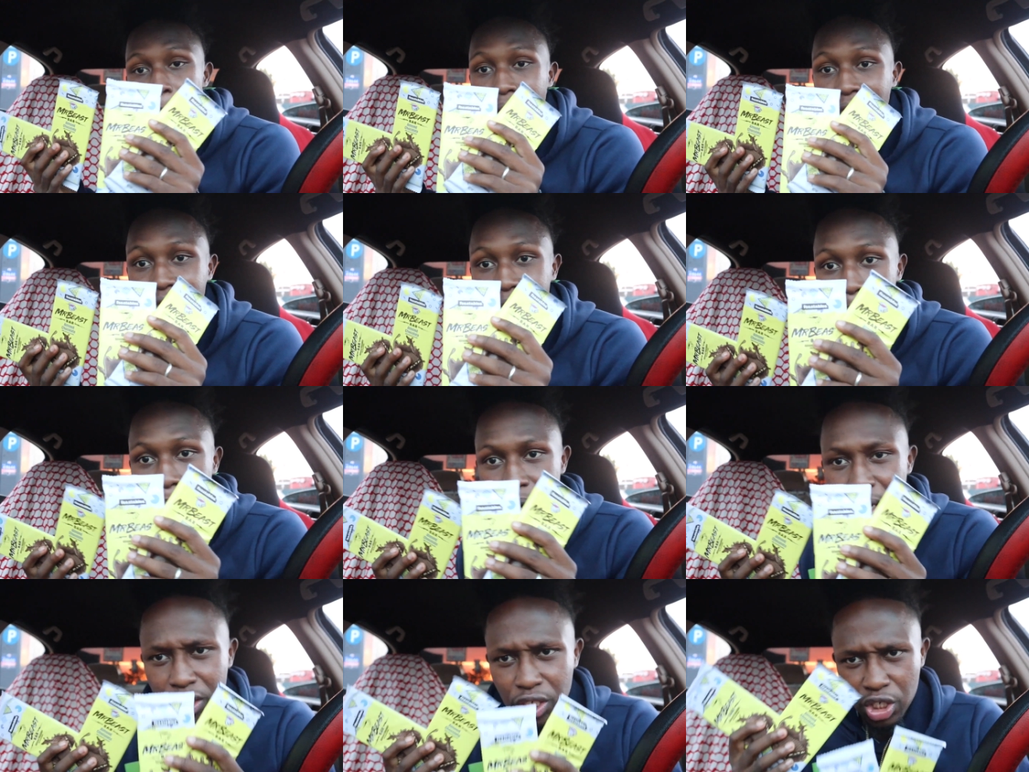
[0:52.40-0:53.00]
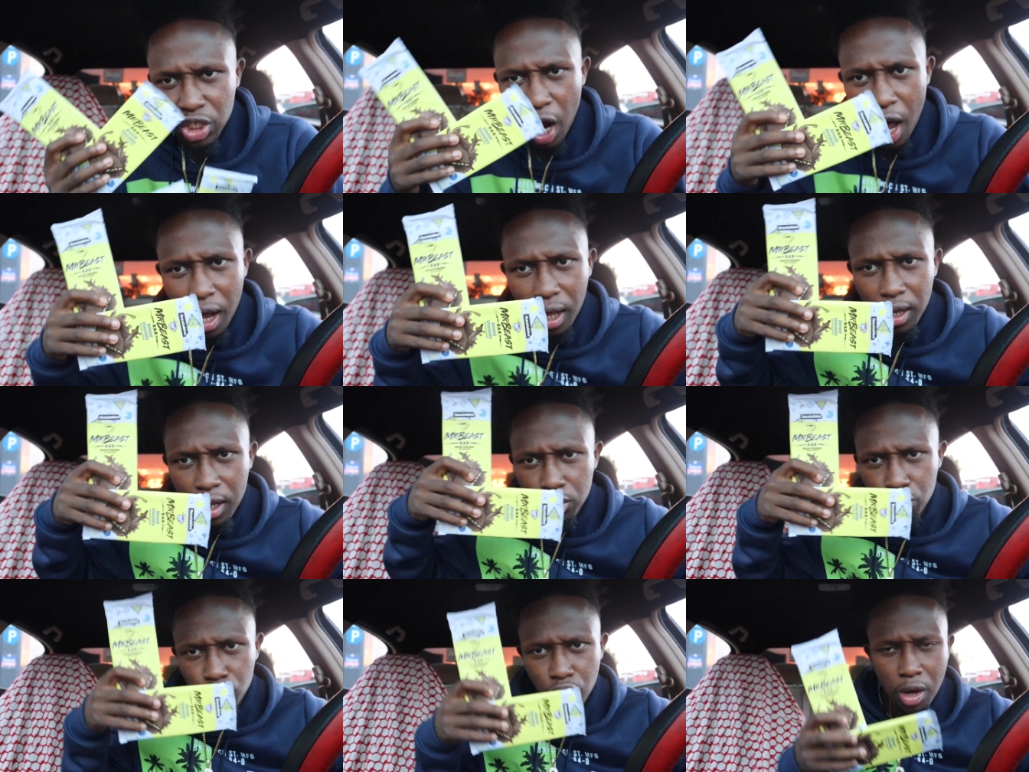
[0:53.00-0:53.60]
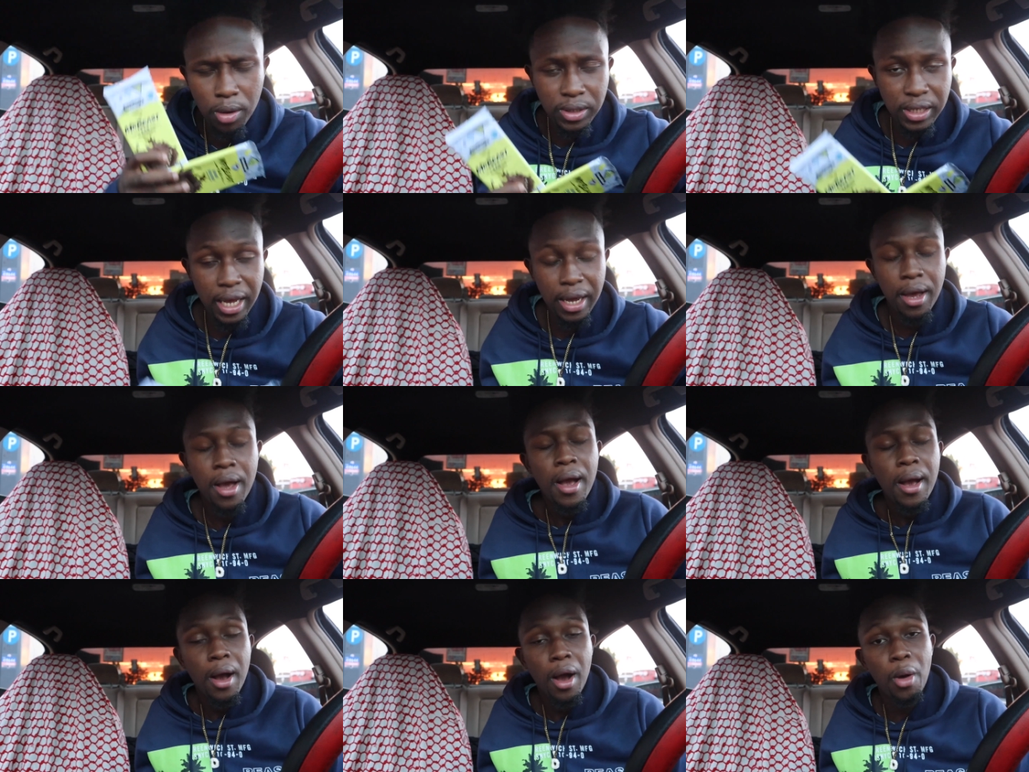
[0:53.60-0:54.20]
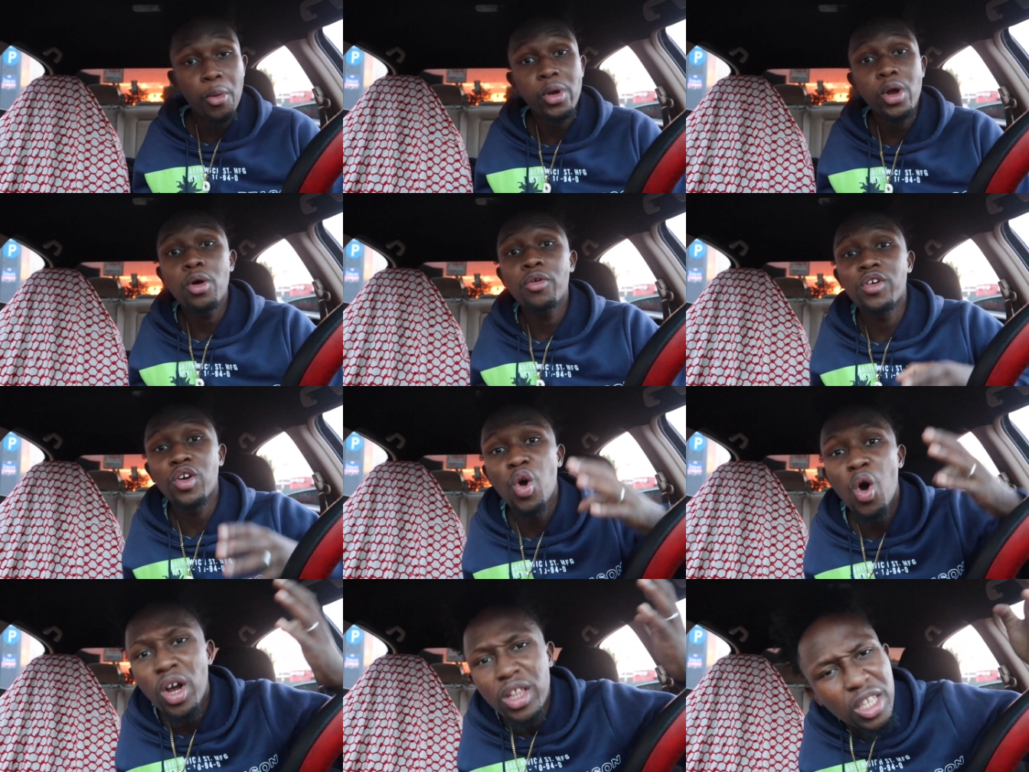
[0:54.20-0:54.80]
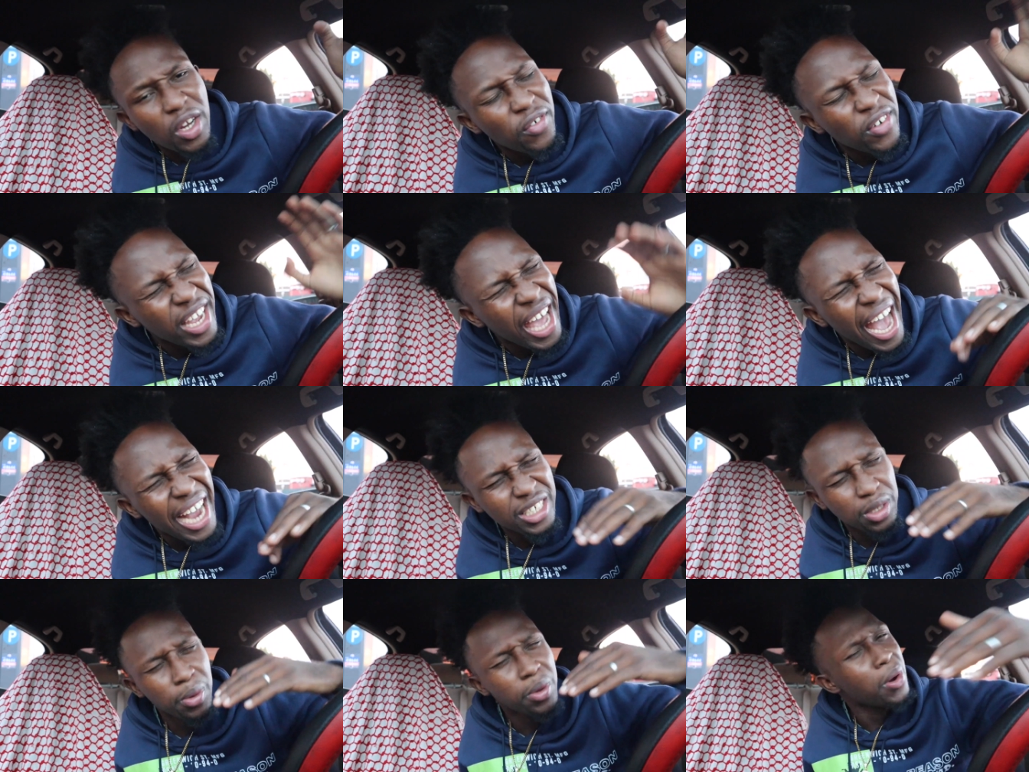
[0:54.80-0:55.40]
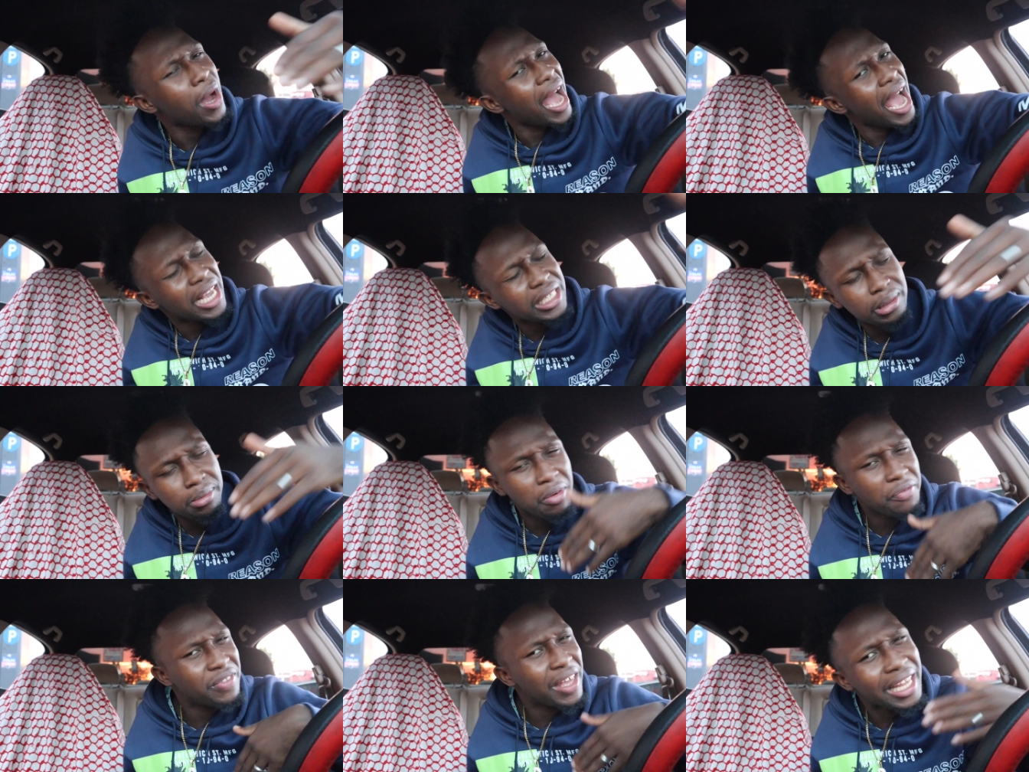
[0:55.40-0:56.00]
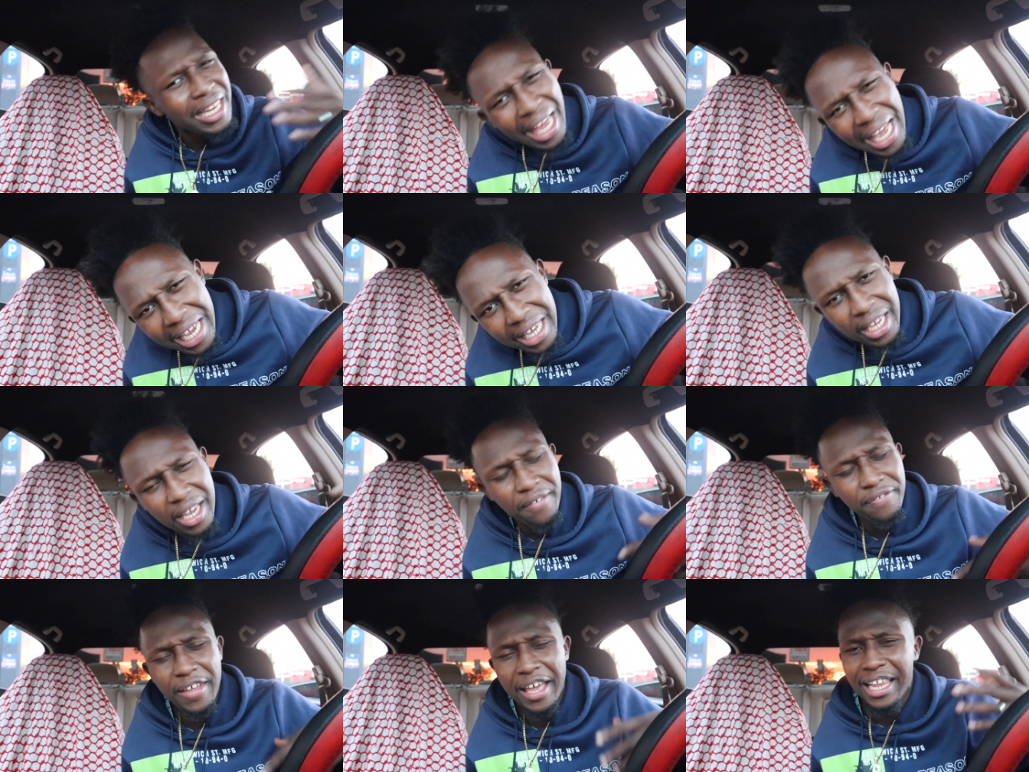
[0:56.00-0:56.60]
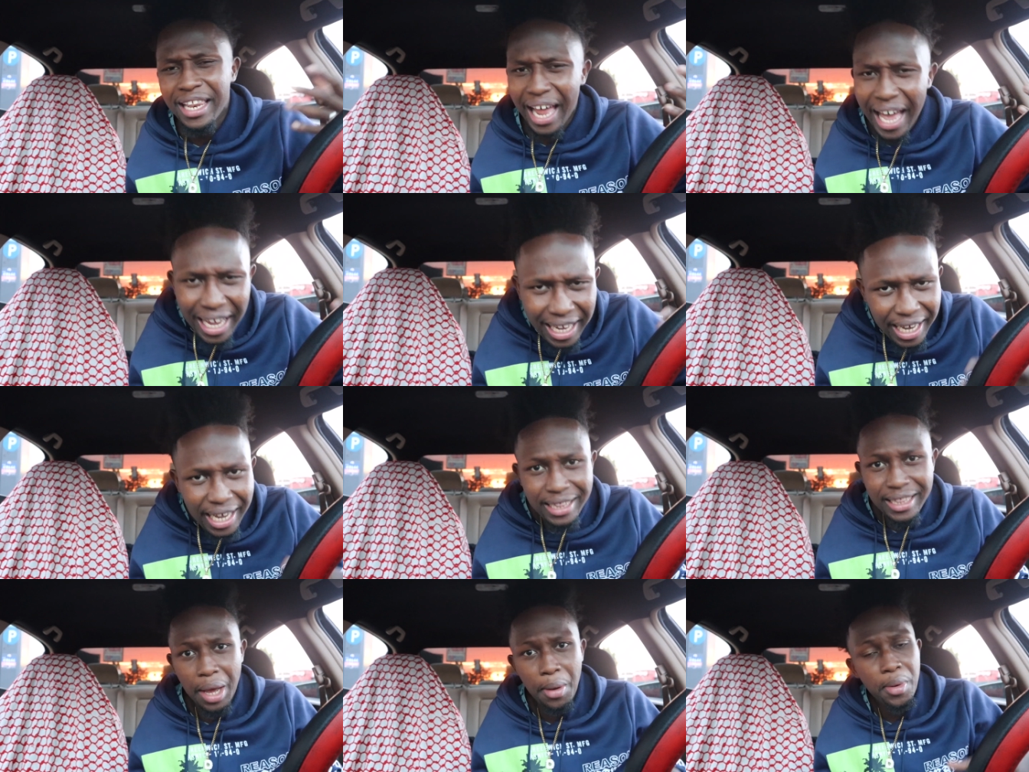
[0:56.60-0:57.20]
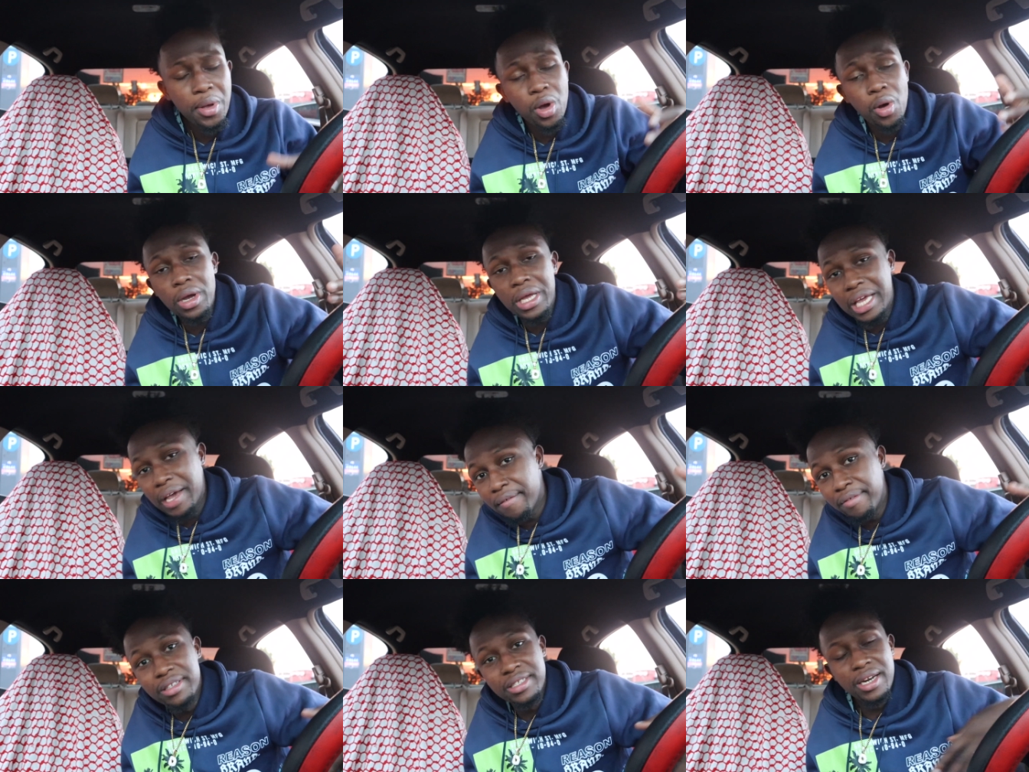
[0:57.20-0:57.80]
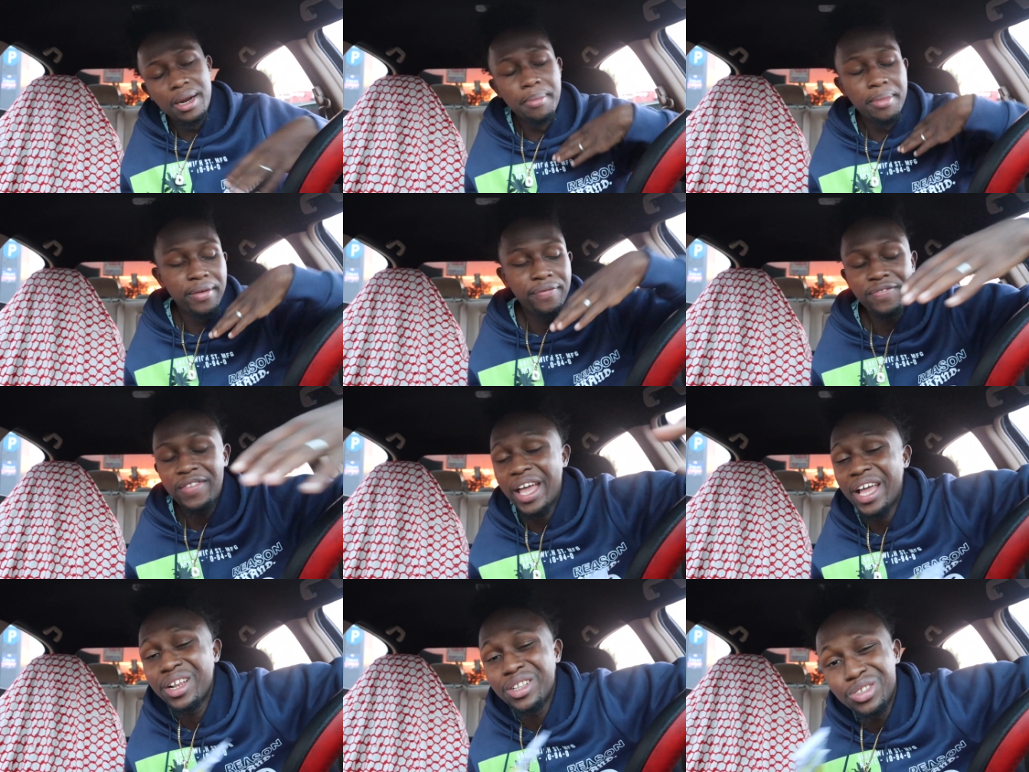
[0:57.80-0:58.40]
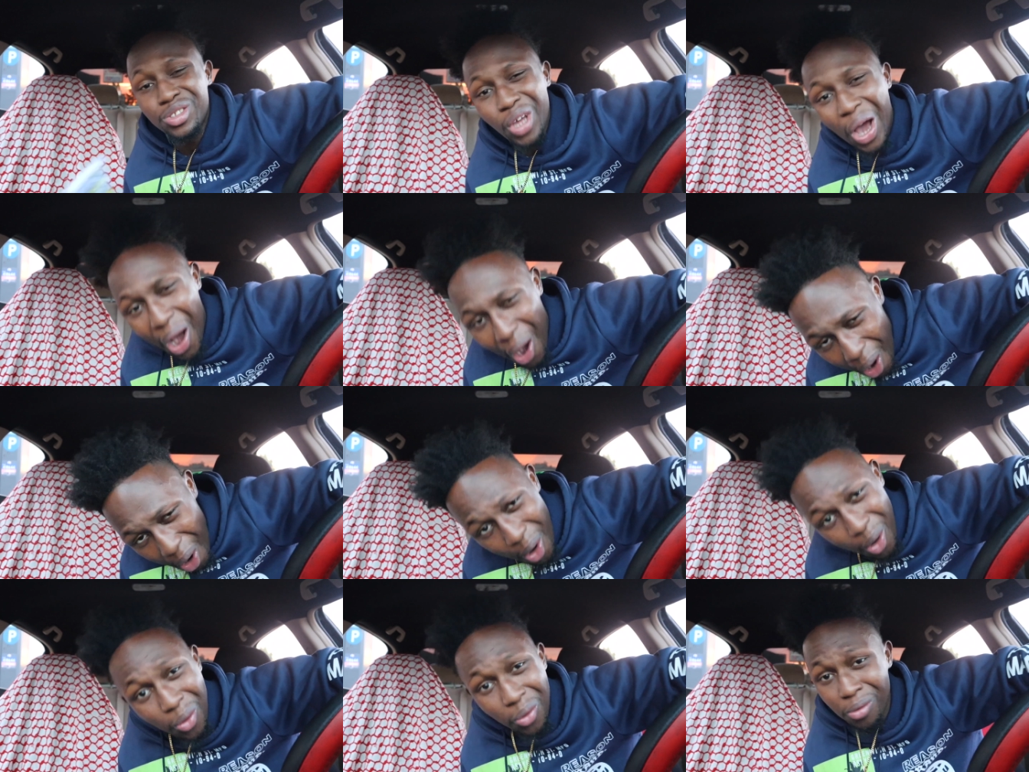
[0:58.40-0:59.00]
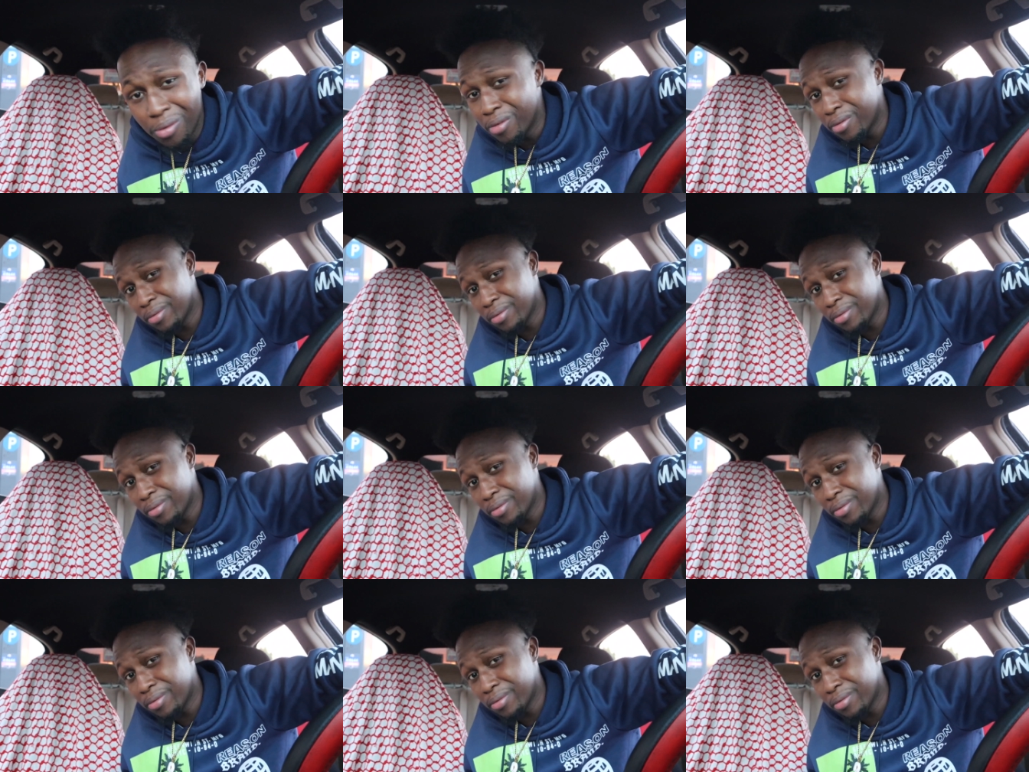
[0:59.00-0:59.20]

Mr. Beast chocolates, you know what I'm saying? And we're gonna record their reaction. We're gonna ask them if they like it. If they like it, then we're gonna give it to them. But if they don't,